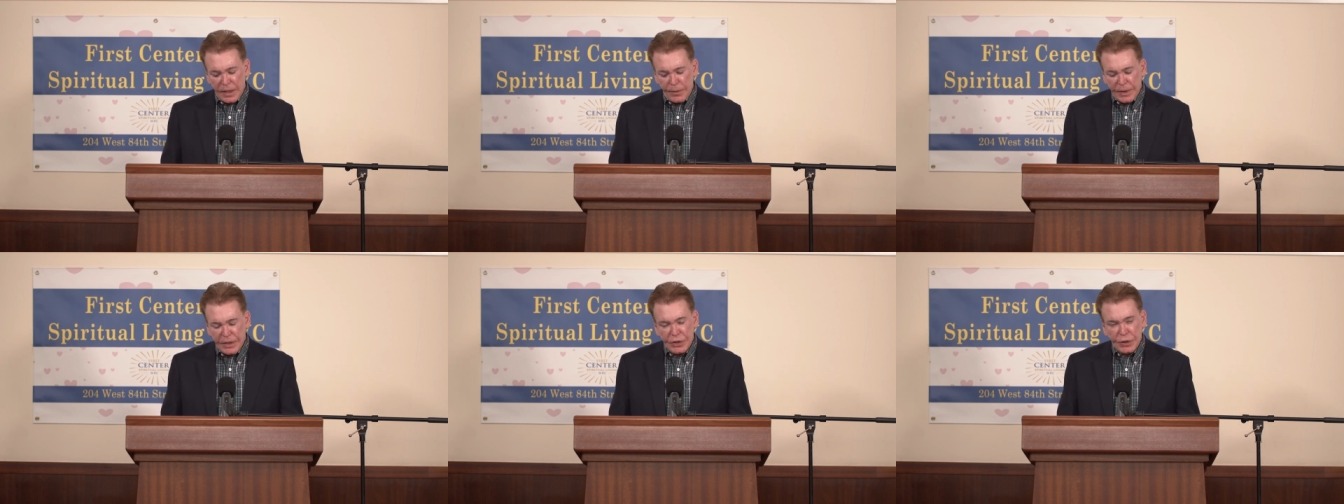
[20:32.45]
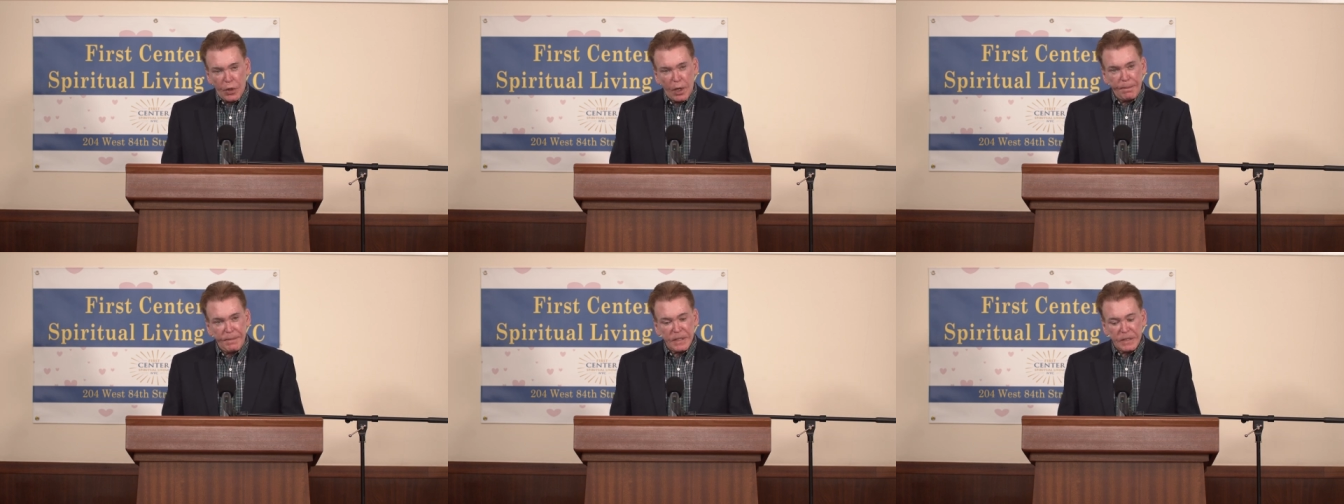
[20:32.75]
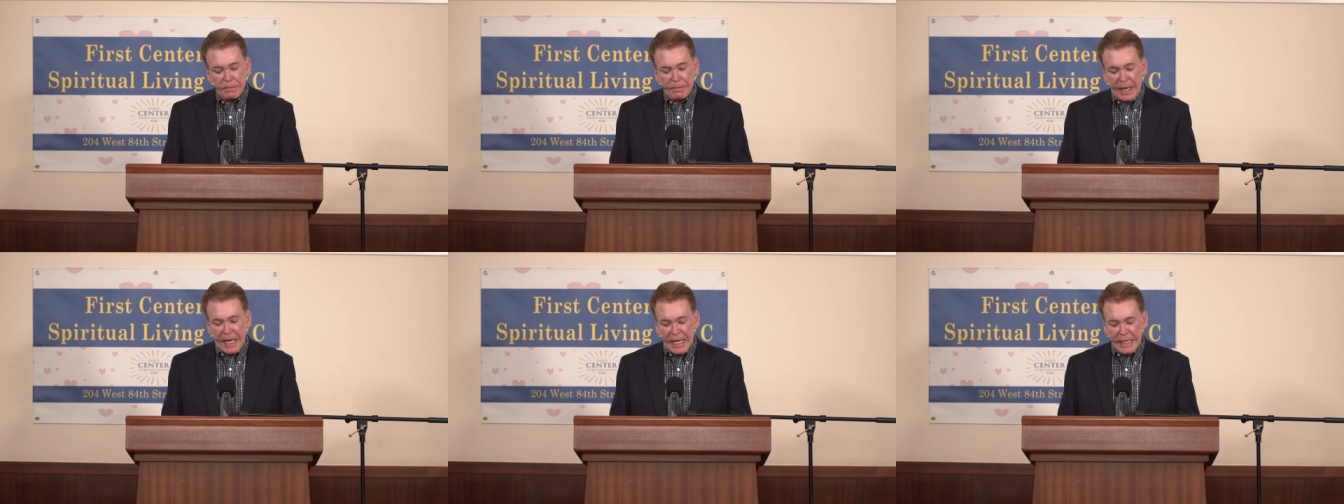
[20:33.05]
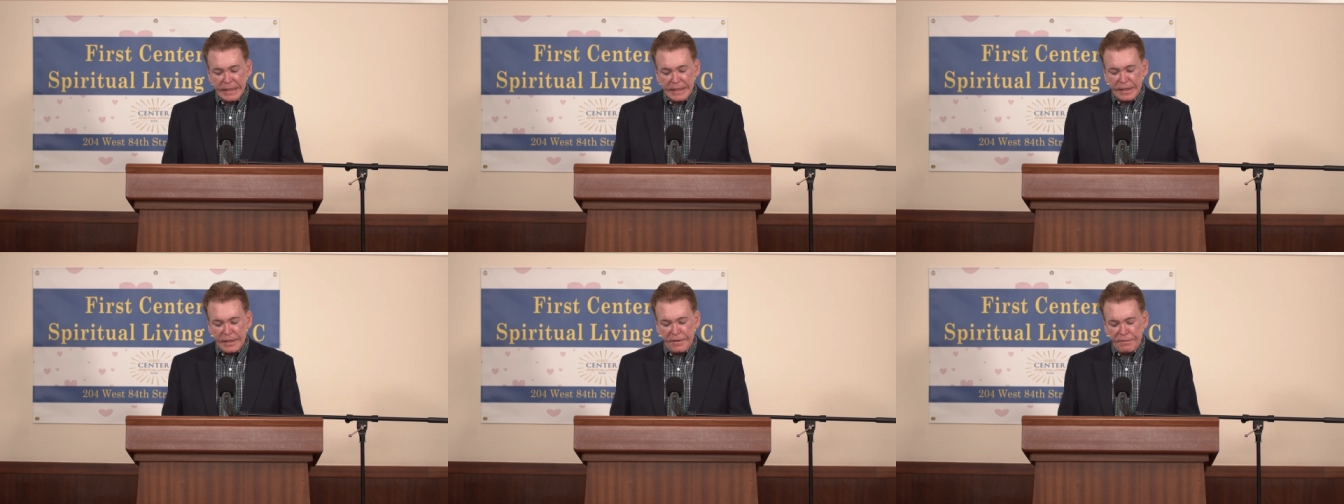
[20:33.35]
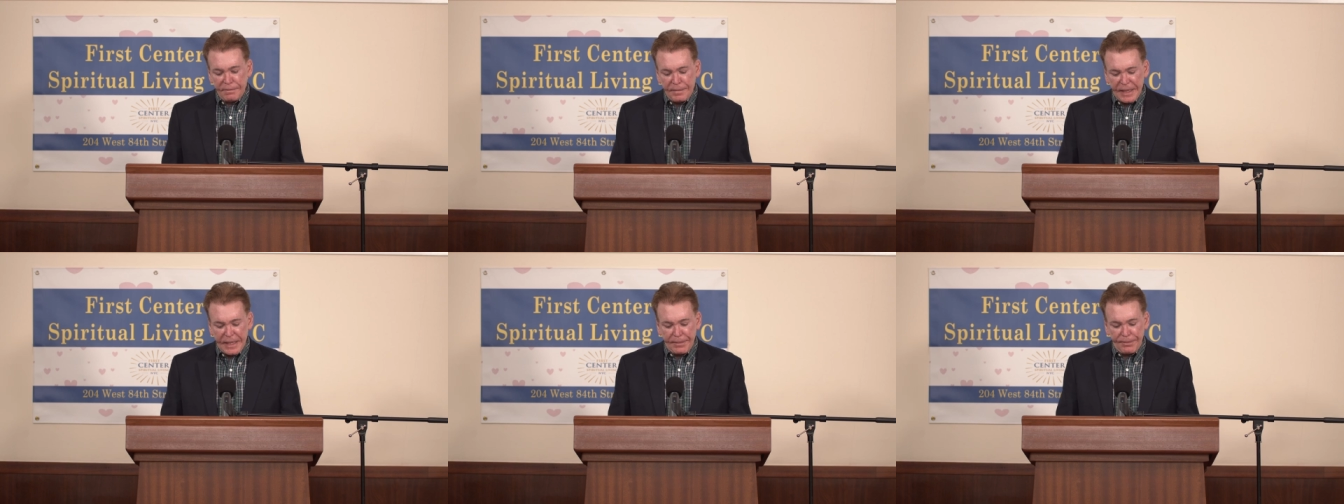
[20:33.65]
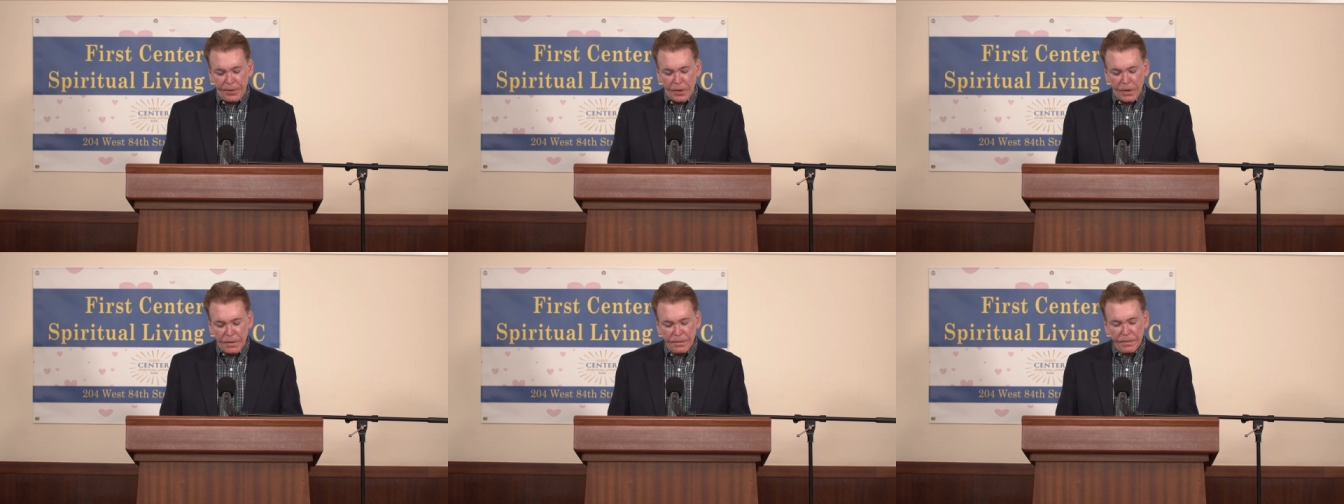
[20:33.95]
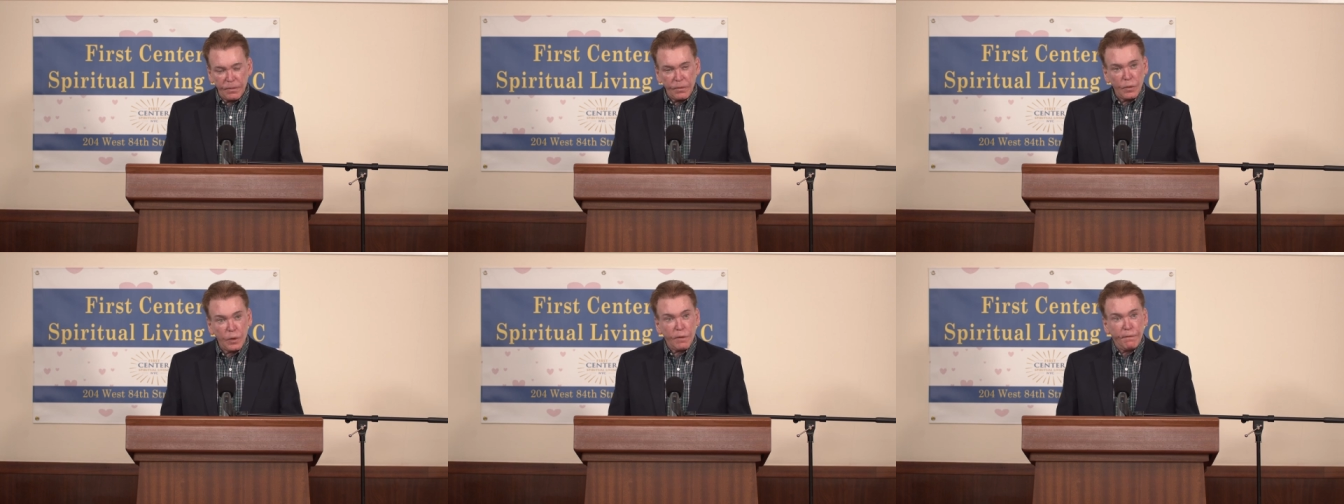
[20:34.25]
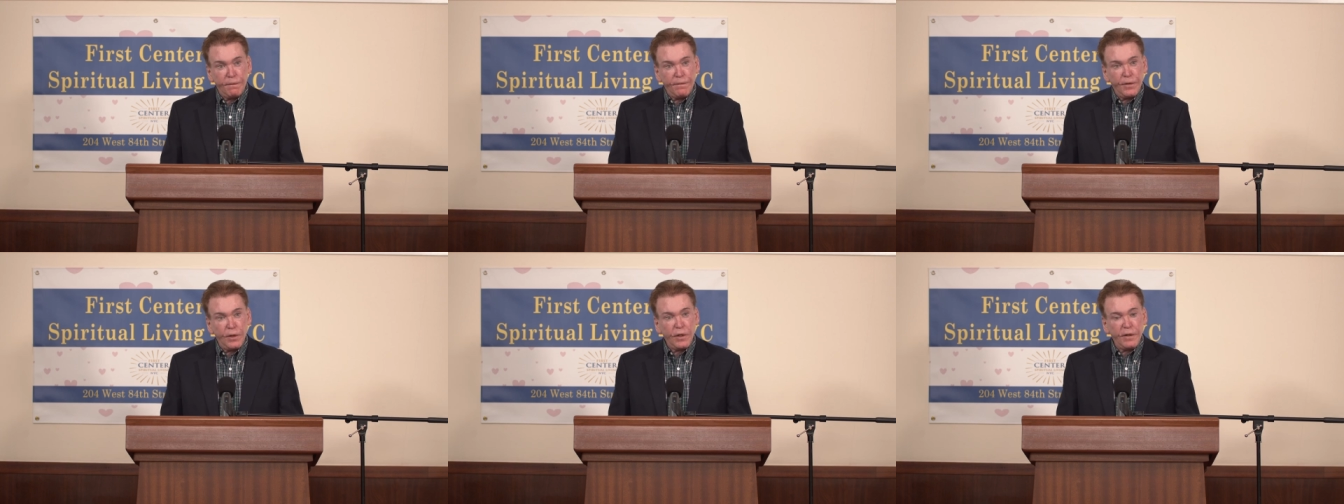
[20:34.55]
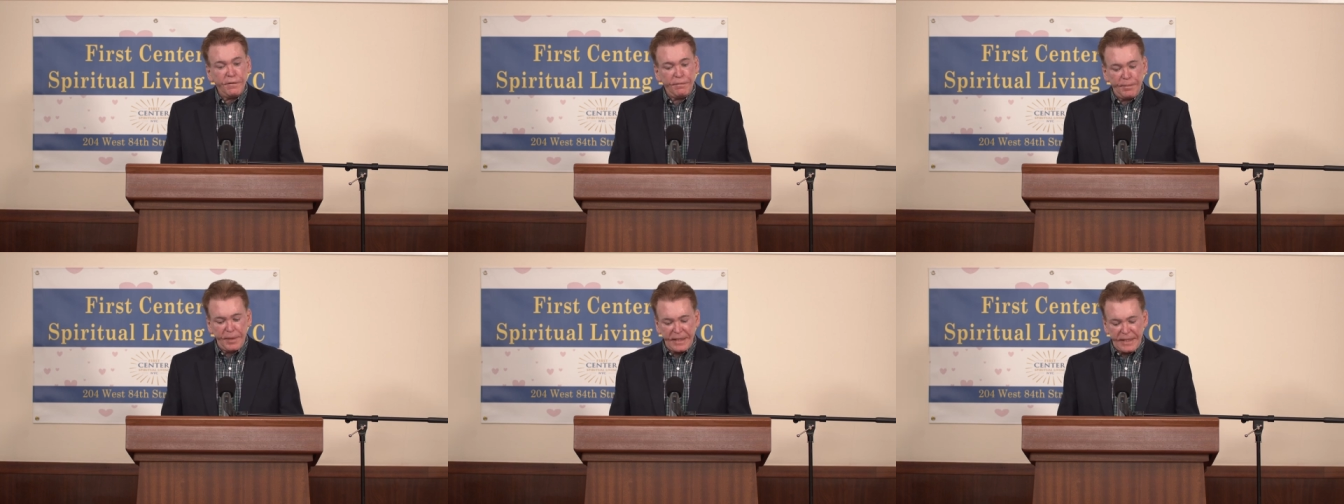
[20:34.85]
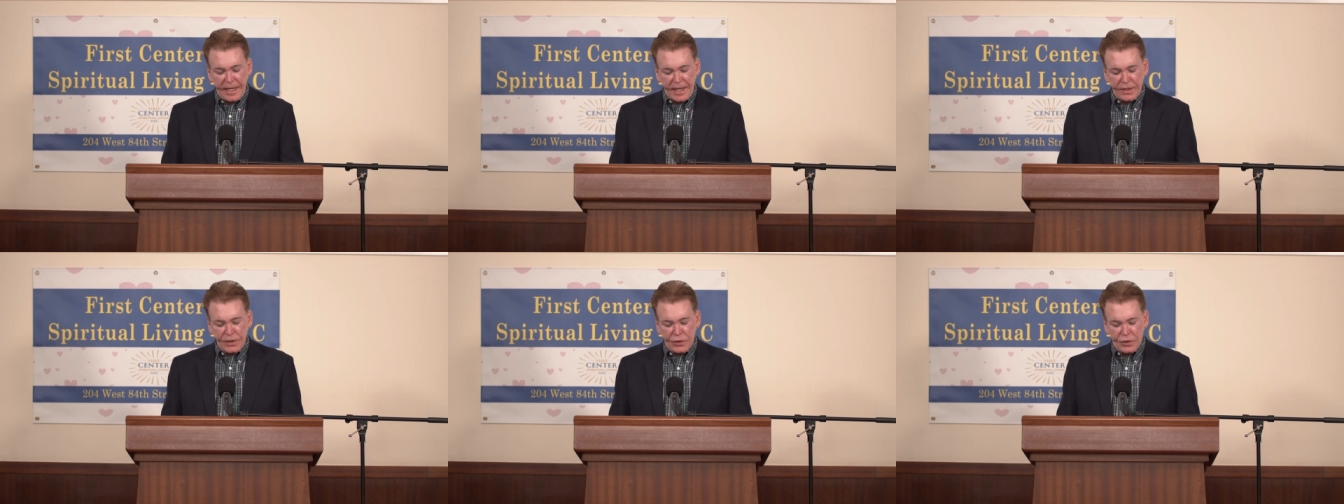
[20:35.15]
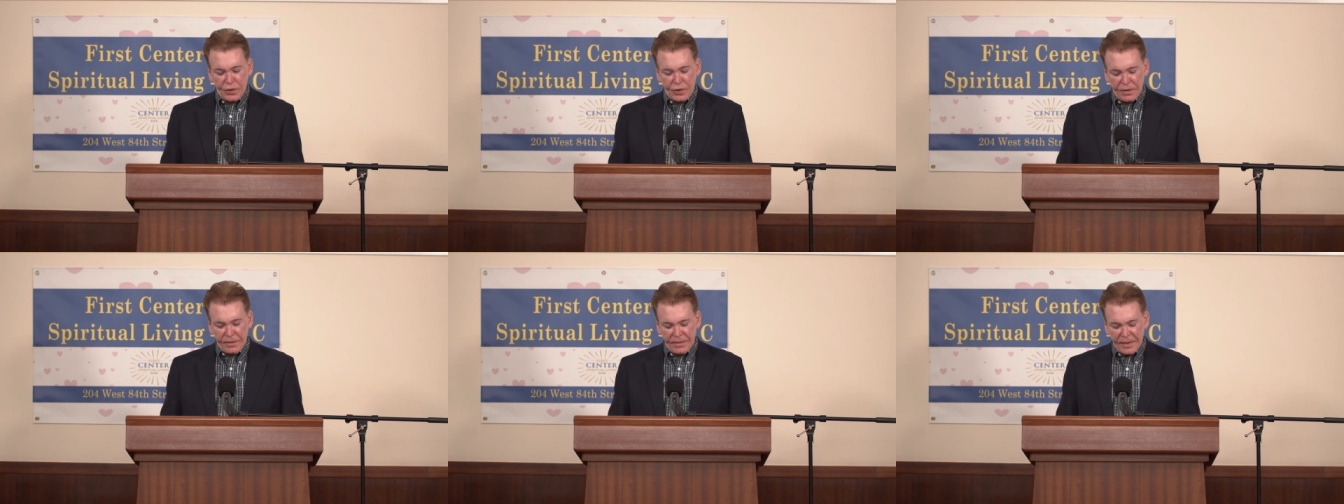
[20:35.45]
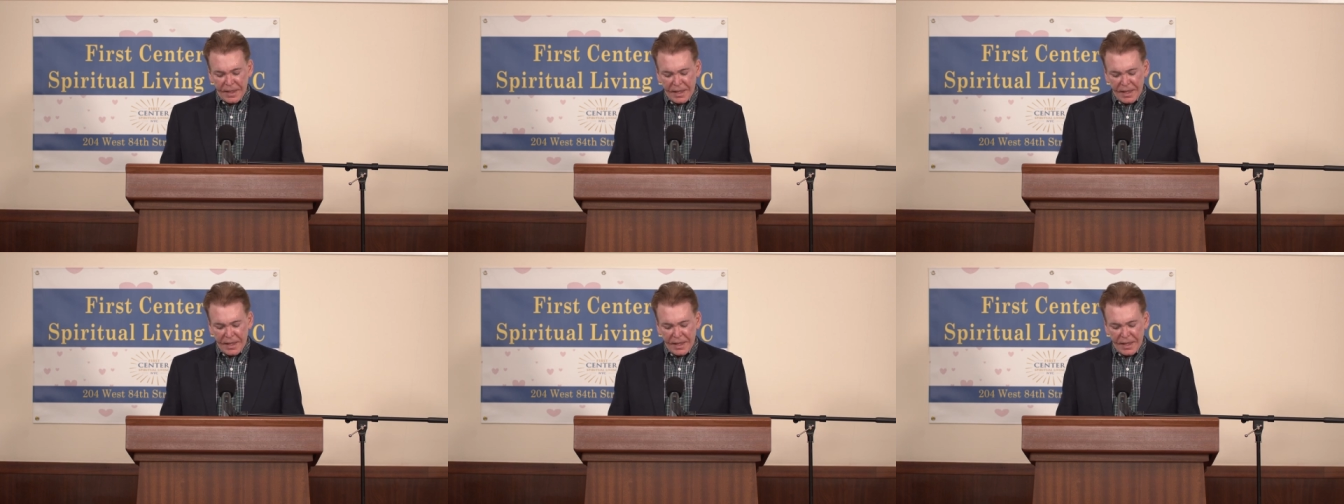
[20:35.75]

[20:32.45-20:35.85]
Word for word: we show up as positive people. We're full of potential.